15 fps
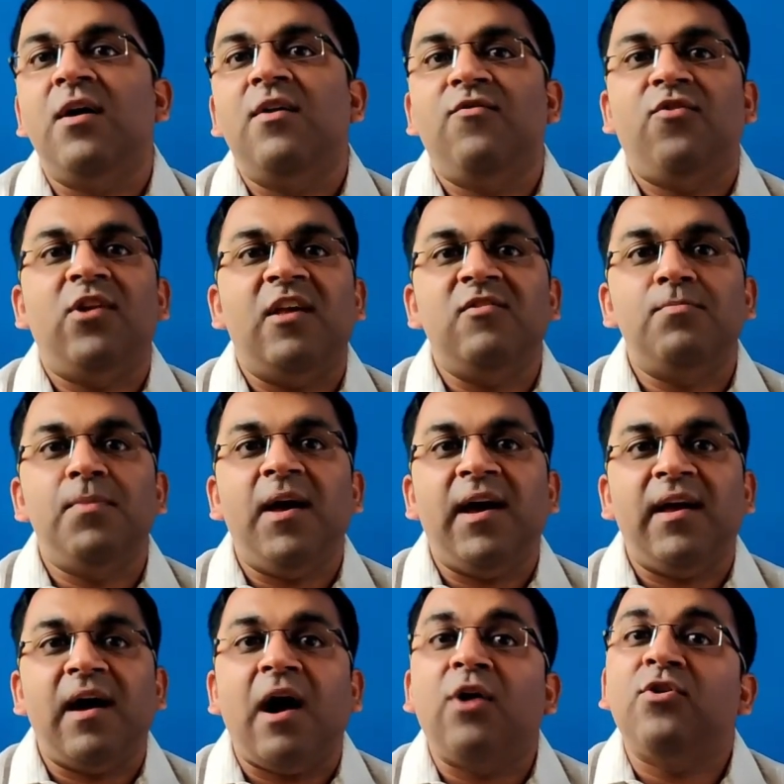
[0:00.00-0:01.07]
for
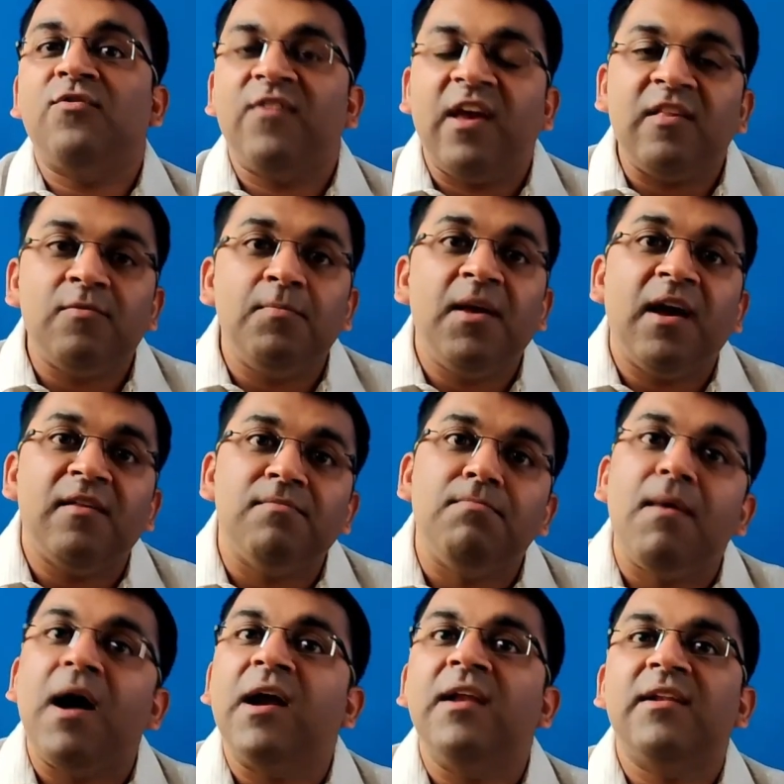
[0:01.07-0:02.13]
SBI out of SBI's
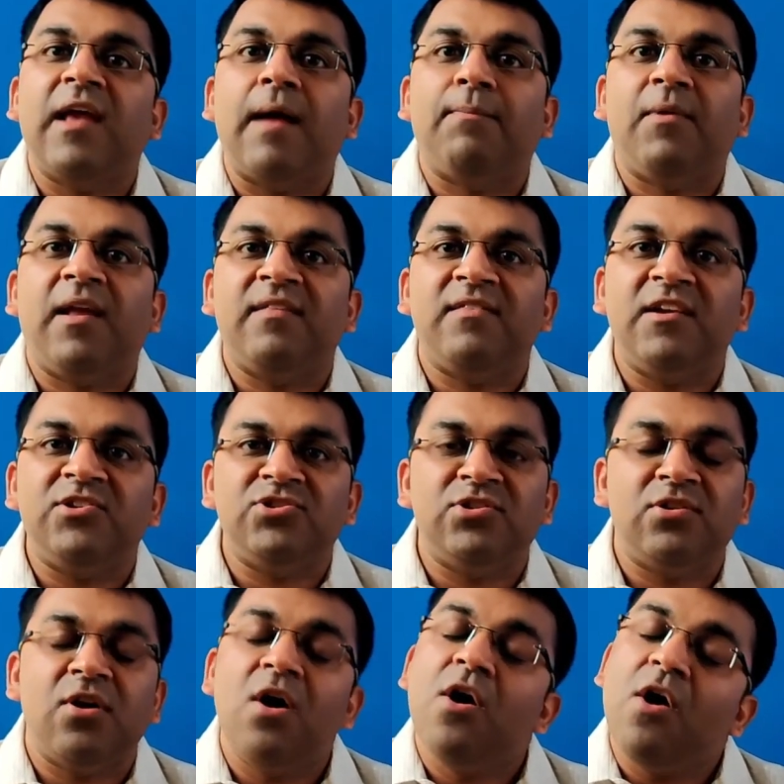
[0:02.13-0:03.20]
market
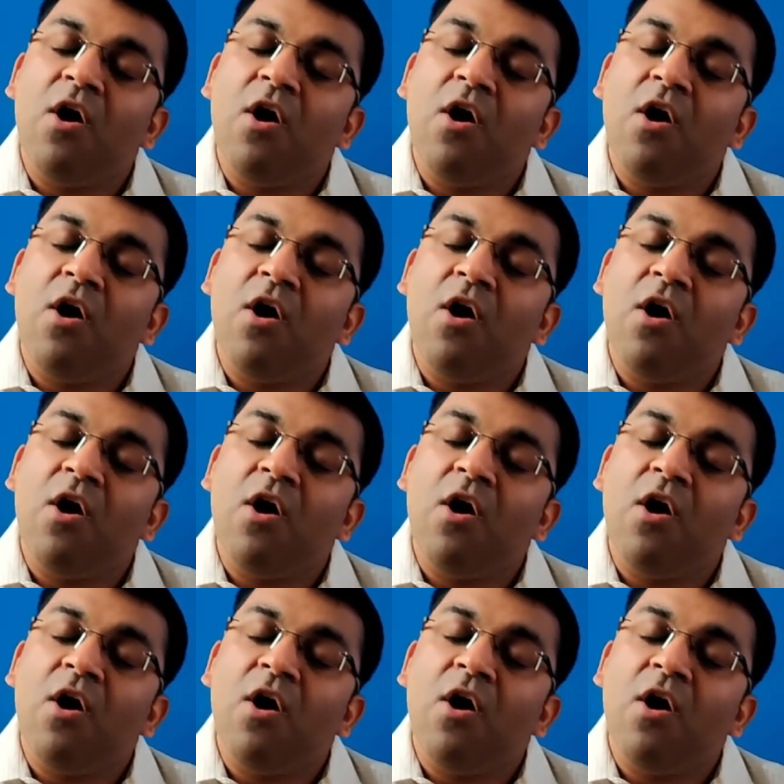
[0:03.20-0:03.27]
capitalization